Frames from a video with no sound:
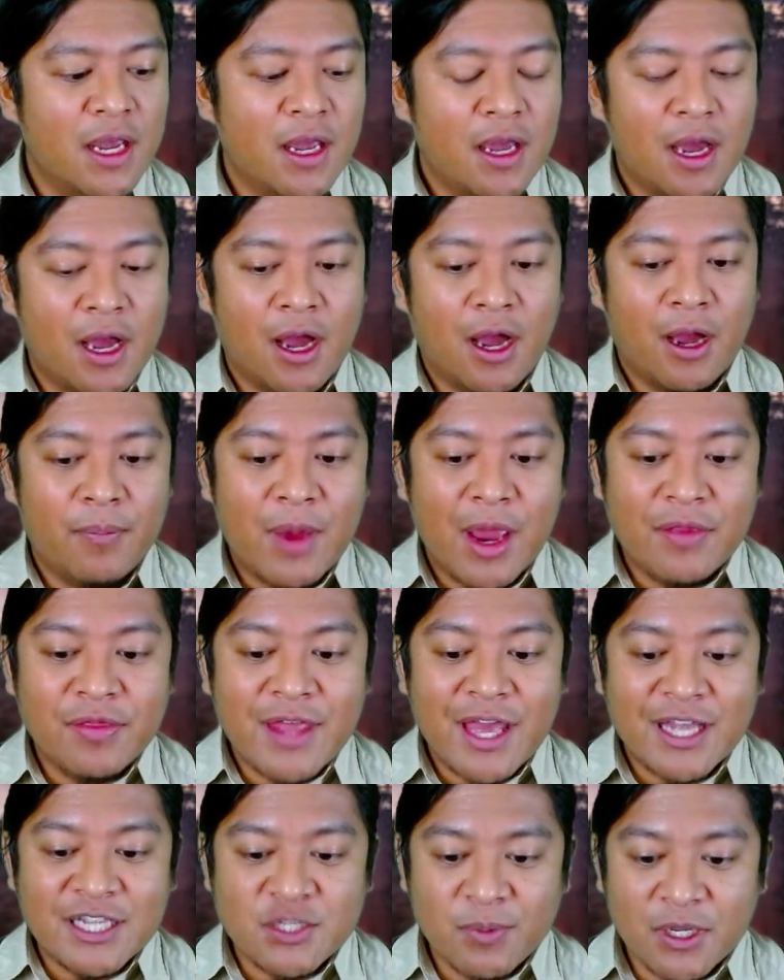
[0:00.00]
And
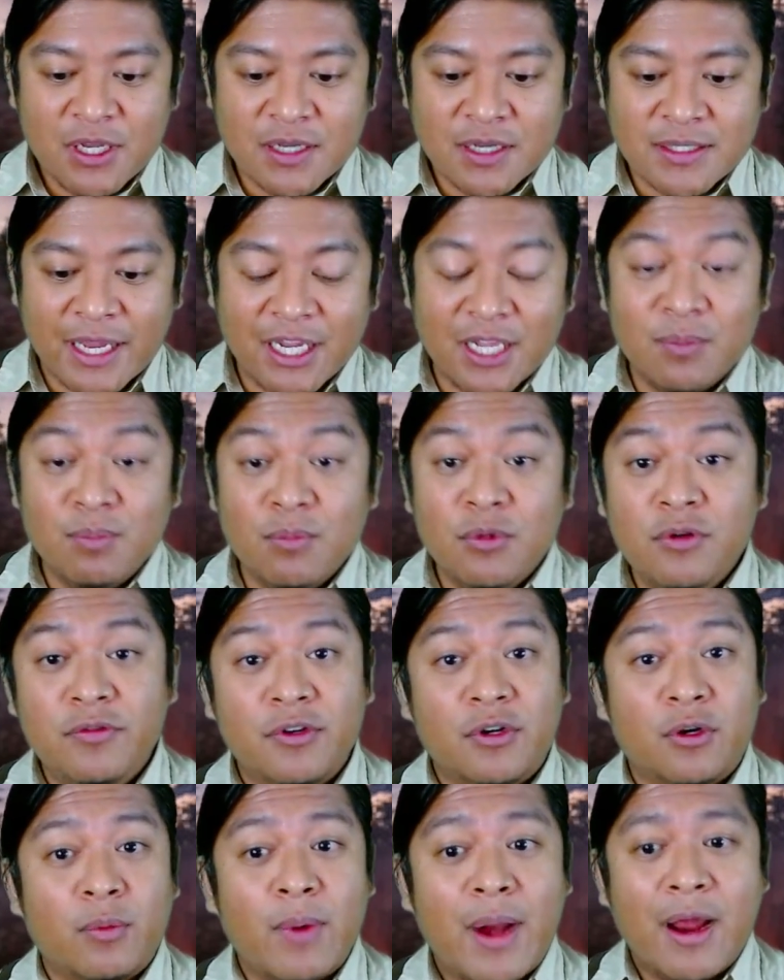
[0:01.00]
that's because I can move it
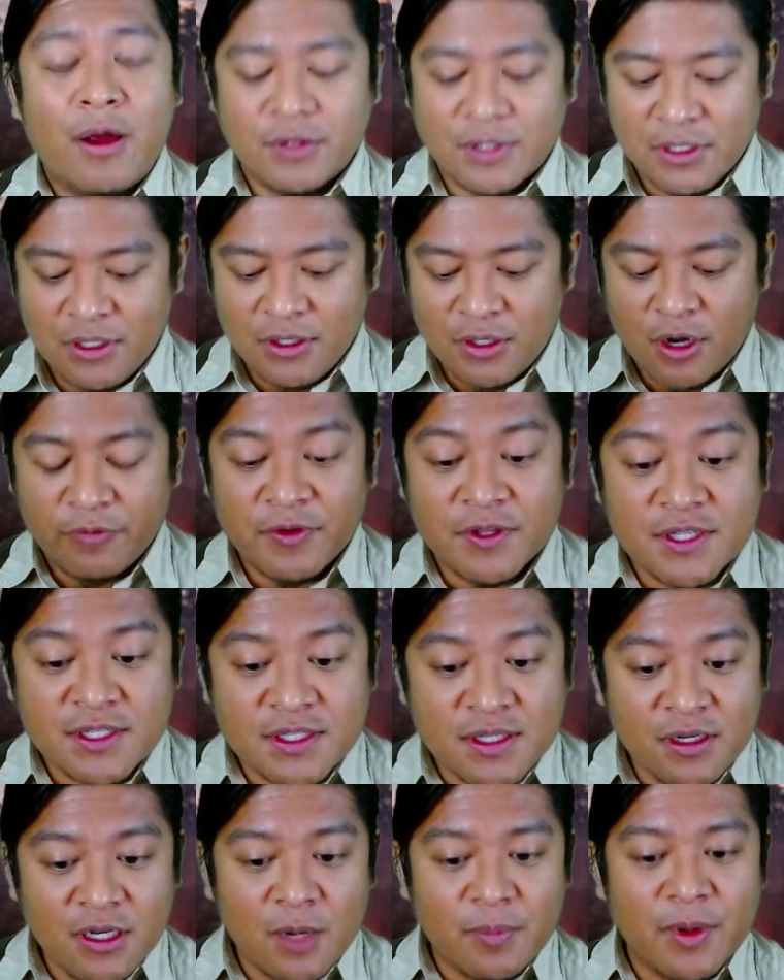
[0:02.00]
around. If it's
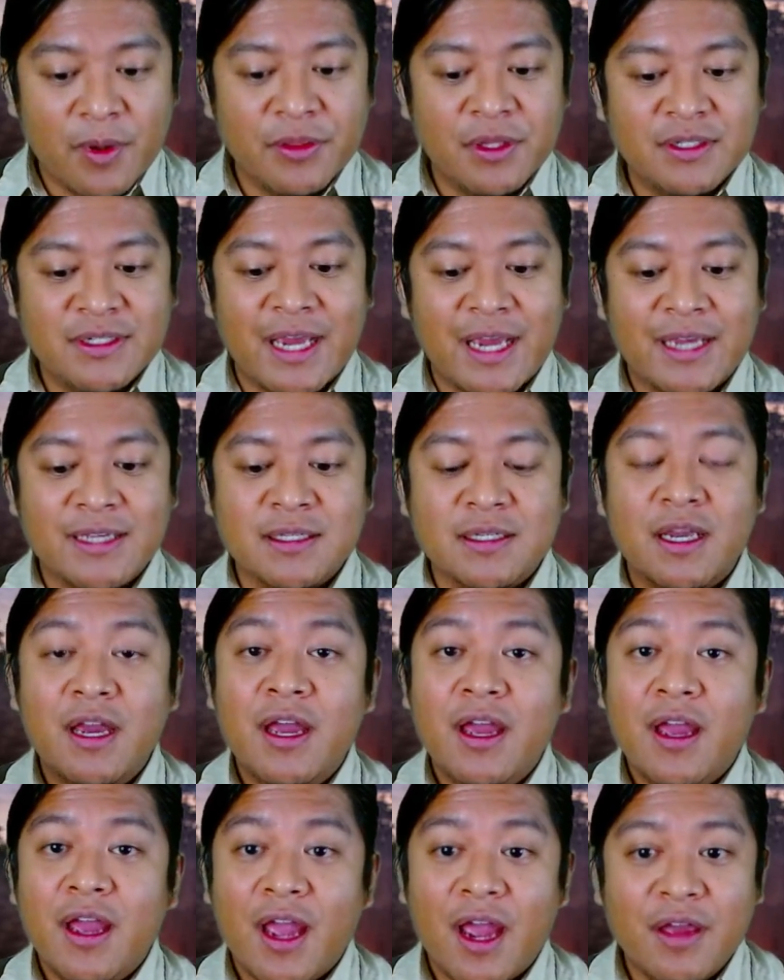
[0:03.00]
sitting up on the desk,
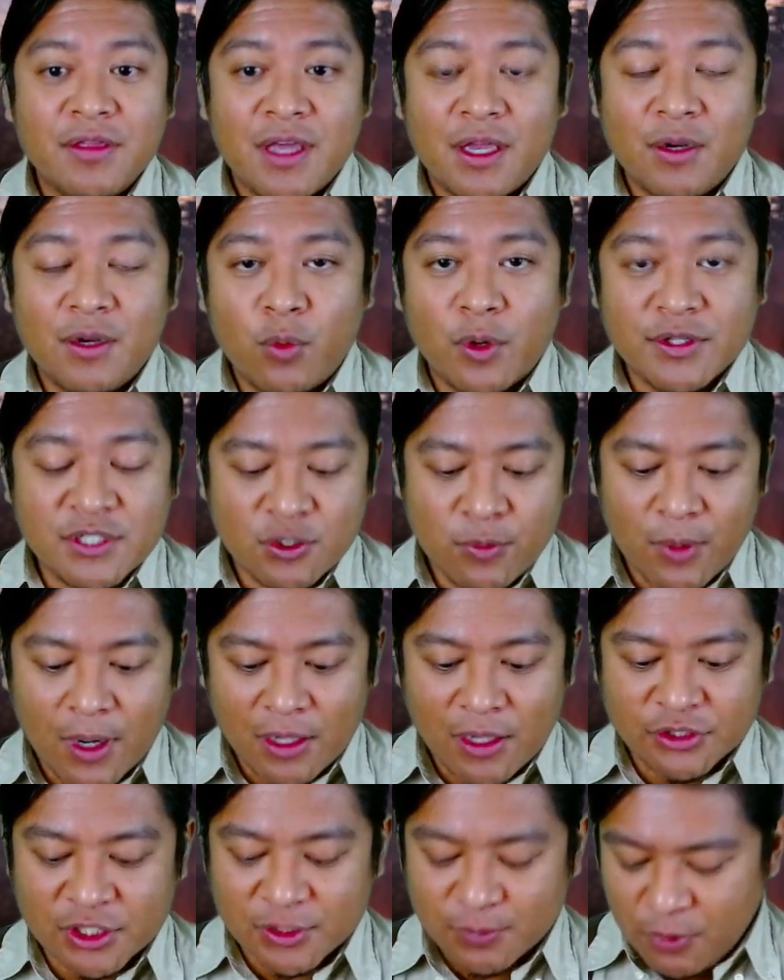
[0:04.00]
and then once in a while I'll
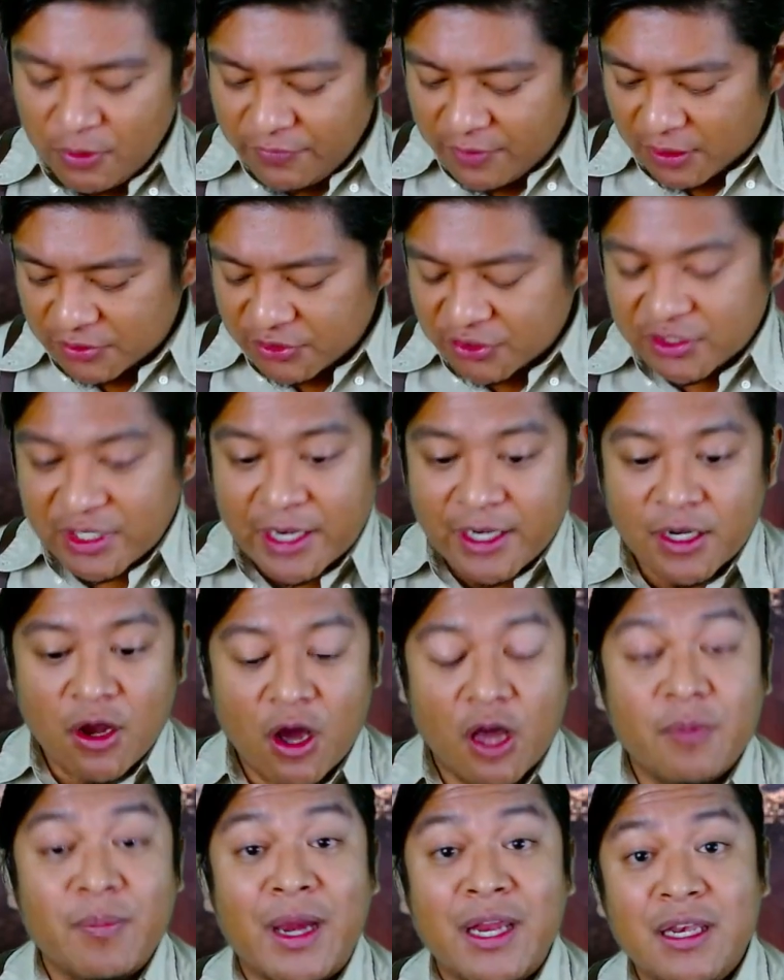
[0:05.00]
just move it, I'll set it
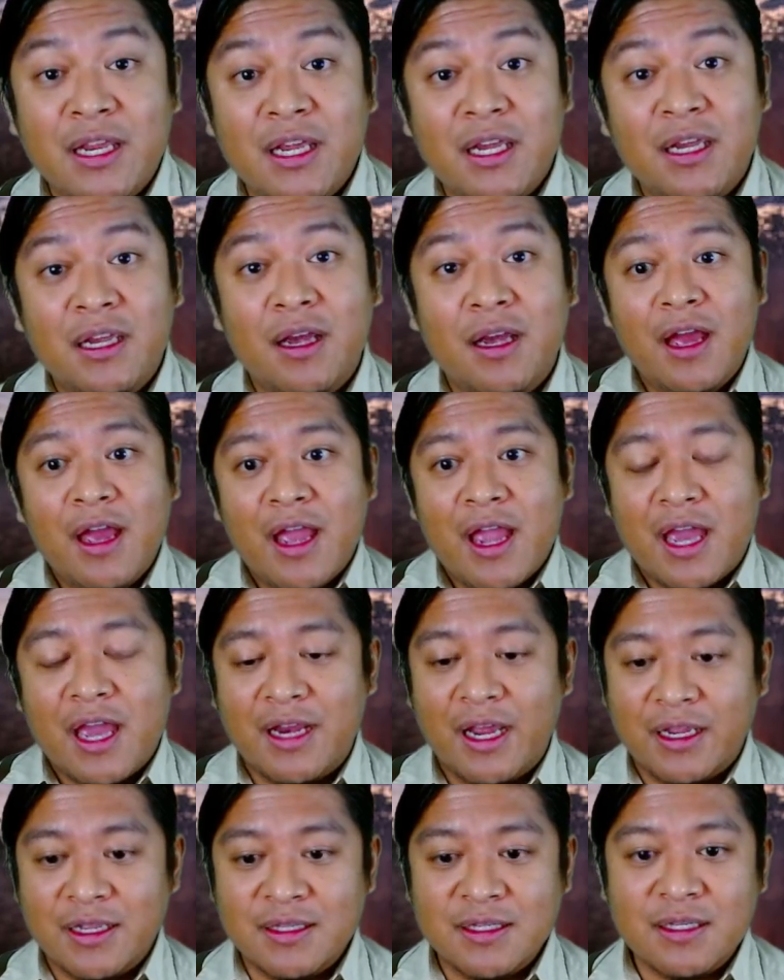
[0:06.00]
on my knee, and I
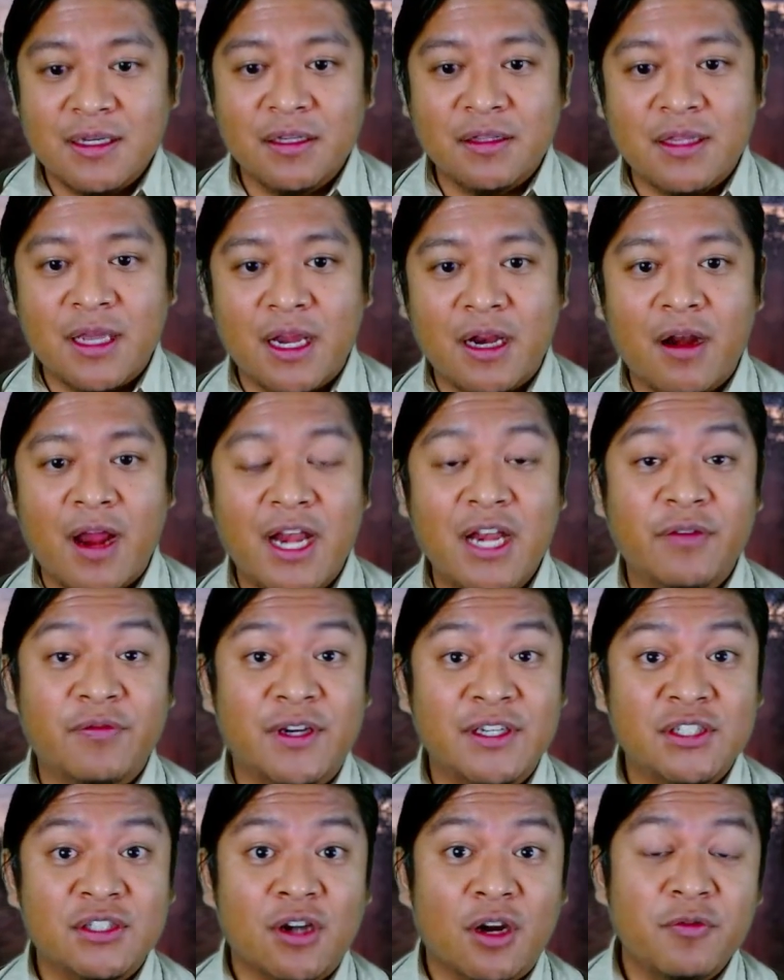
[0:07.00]
can sit it there. And if I
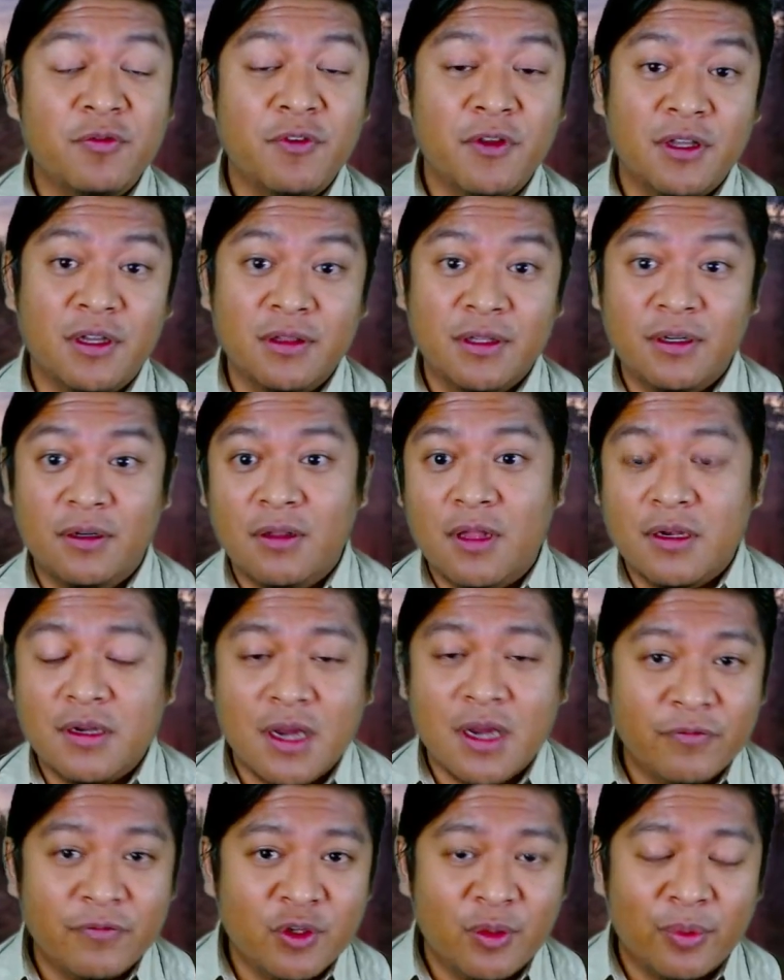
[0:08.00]
start feeling a little
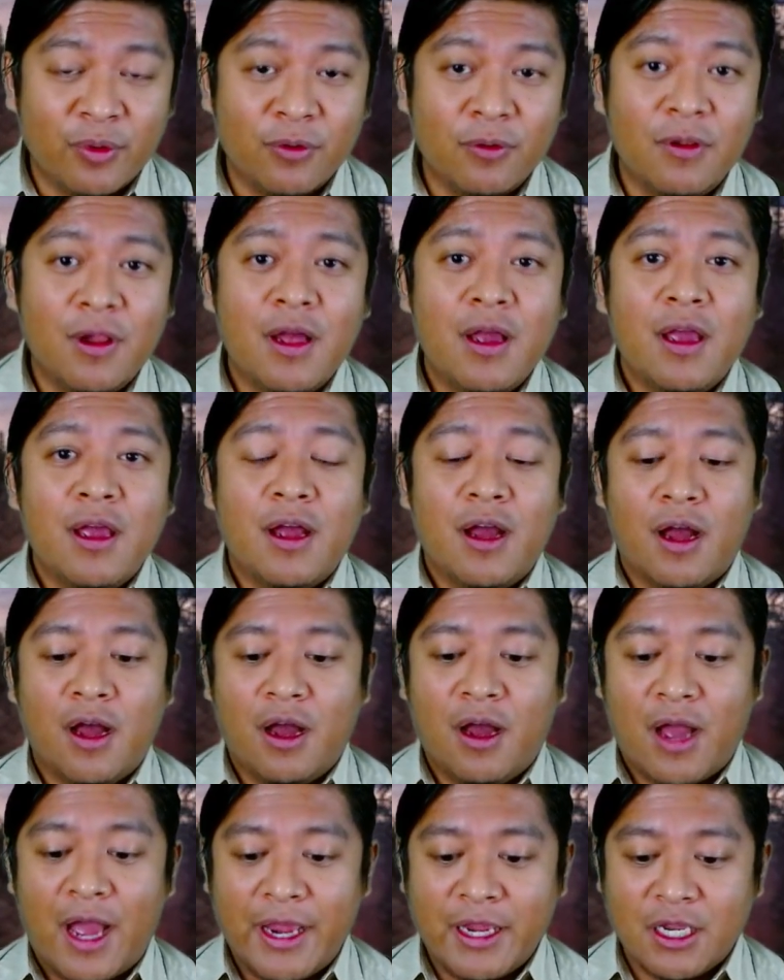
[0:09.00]
uncomfortable,
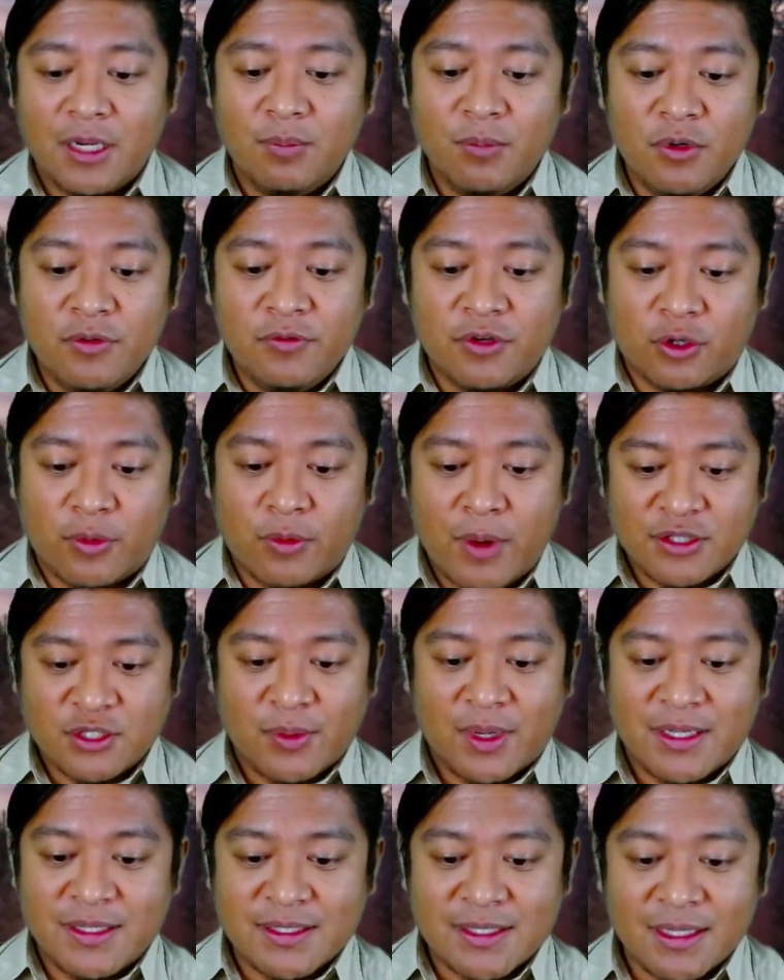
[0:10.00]
I can move it around. So I
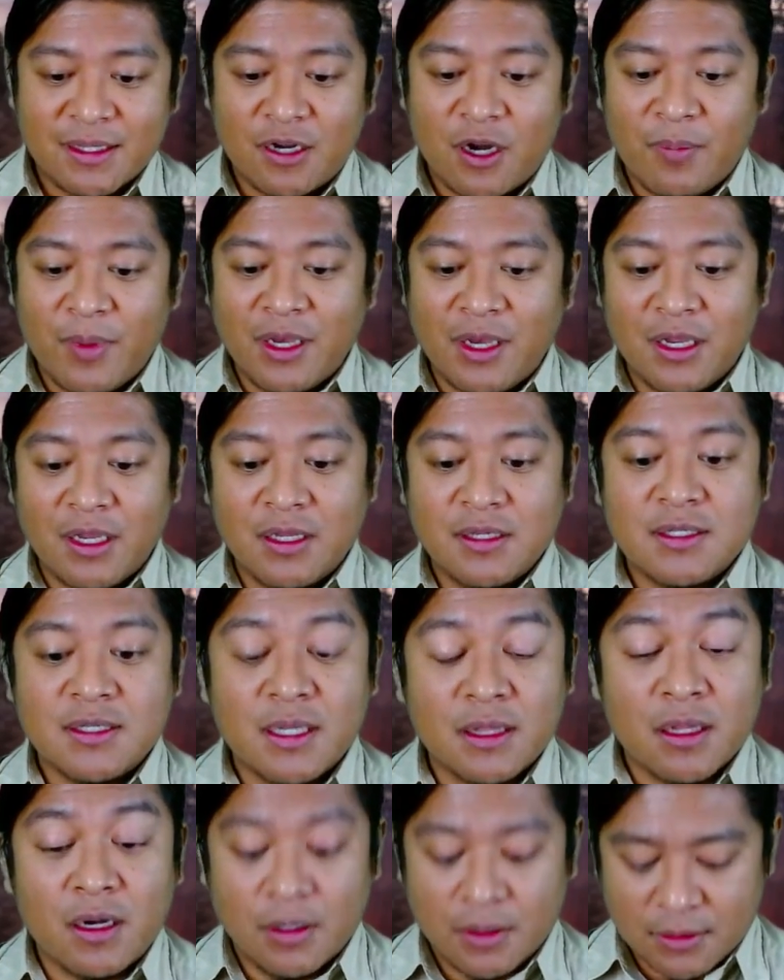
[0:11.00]
can set that on my knee, set
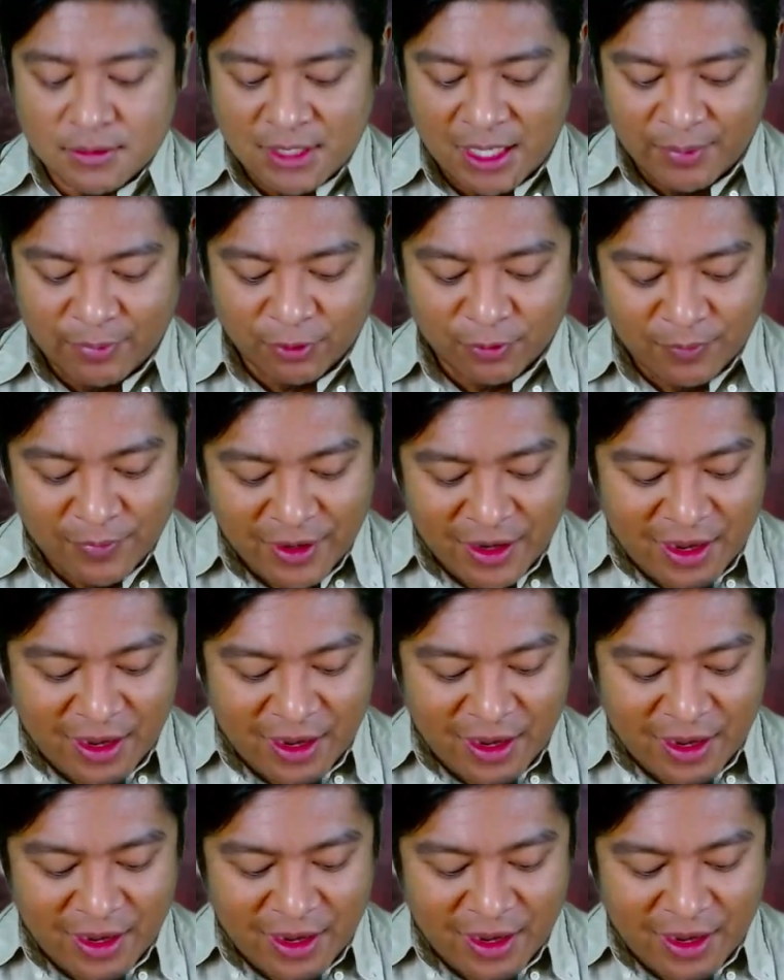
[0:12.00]
that on the table.